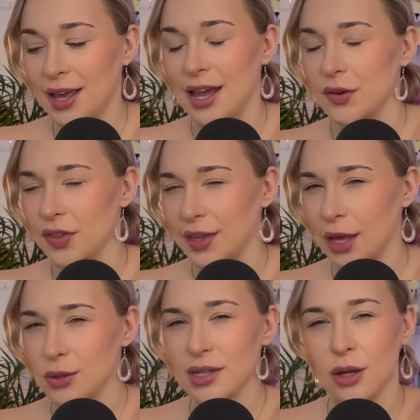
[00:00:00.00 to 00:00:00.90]
and everything
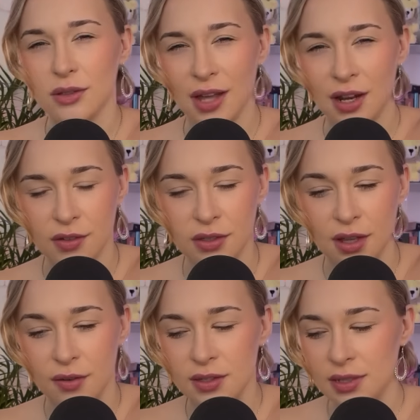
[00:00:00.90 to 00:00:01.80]
else outside of
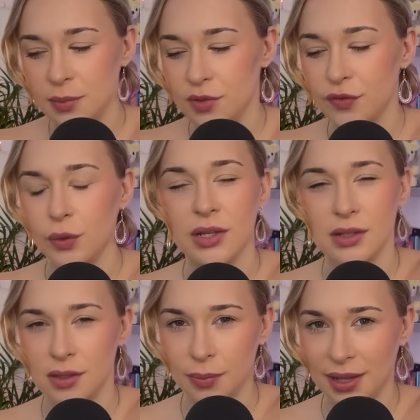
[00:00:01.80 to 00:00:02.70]
yourself seems to fall
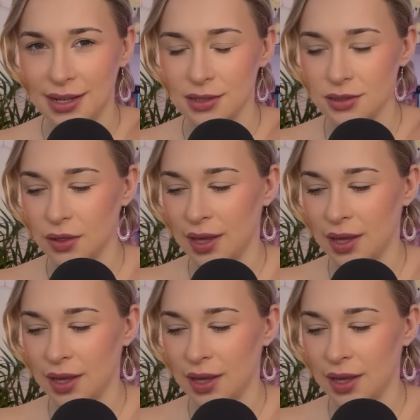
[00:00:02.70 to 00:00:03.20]
into place.